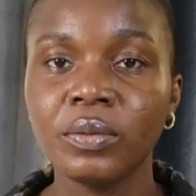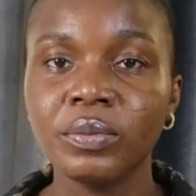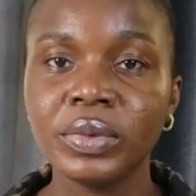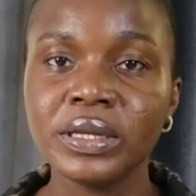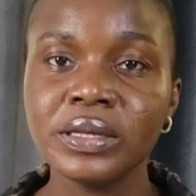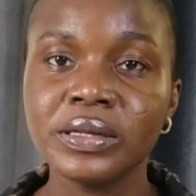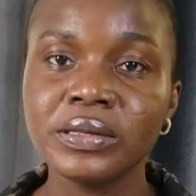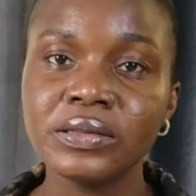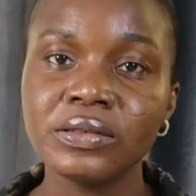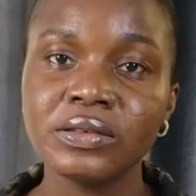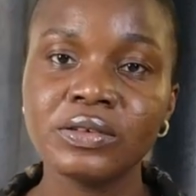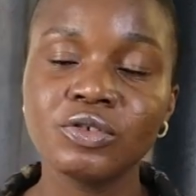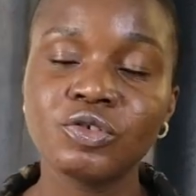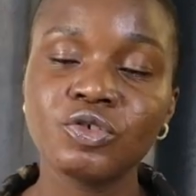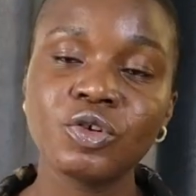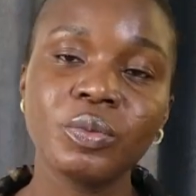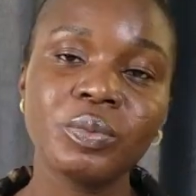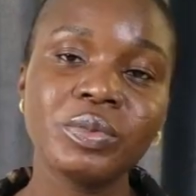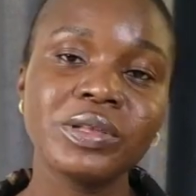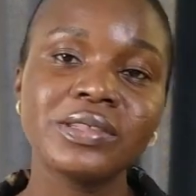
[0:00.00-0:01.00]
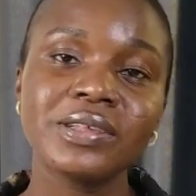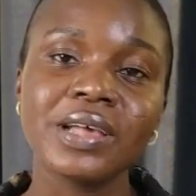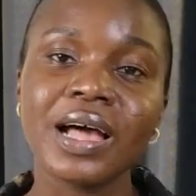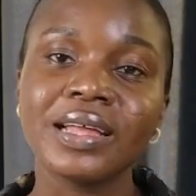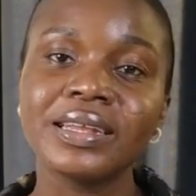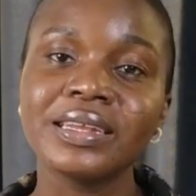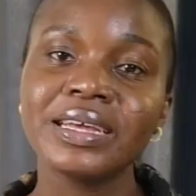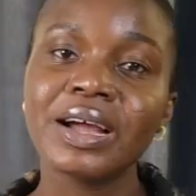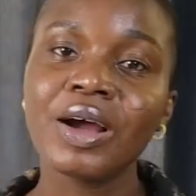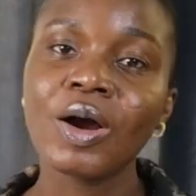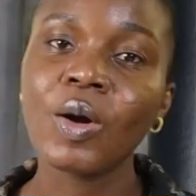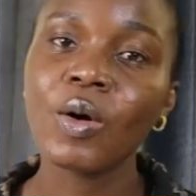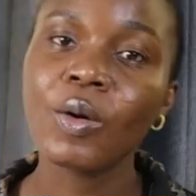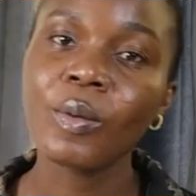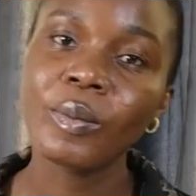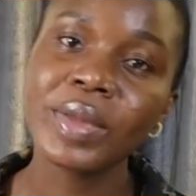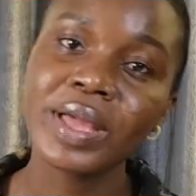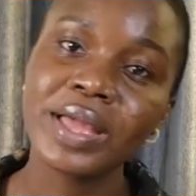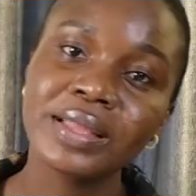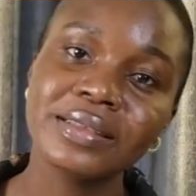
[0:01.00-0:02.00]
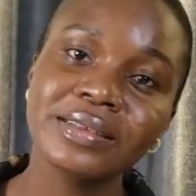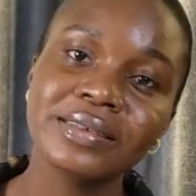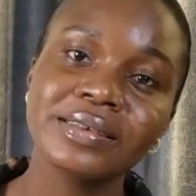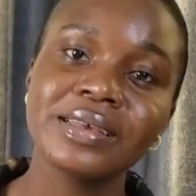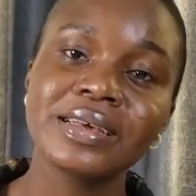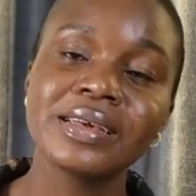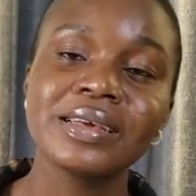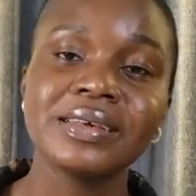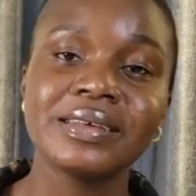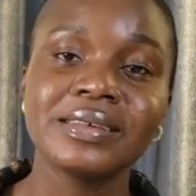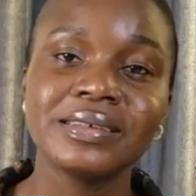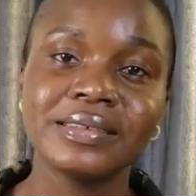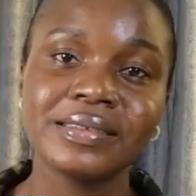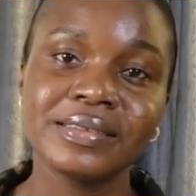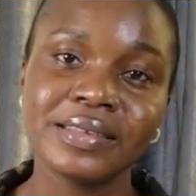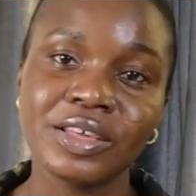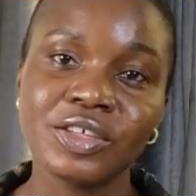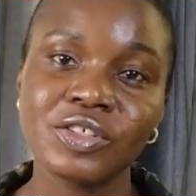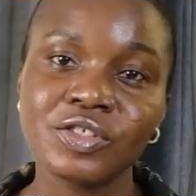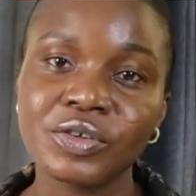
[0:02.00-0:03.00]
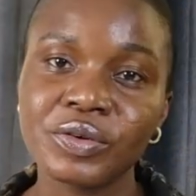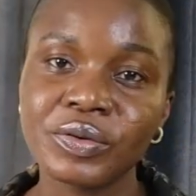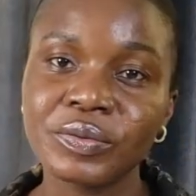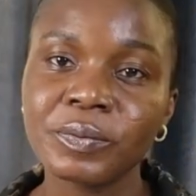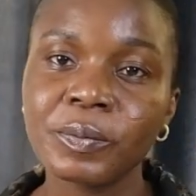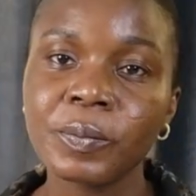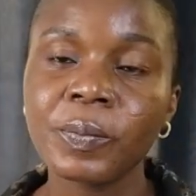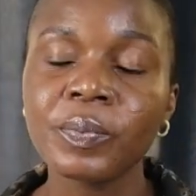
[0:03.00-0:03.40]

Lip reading: please drop it at the comment section.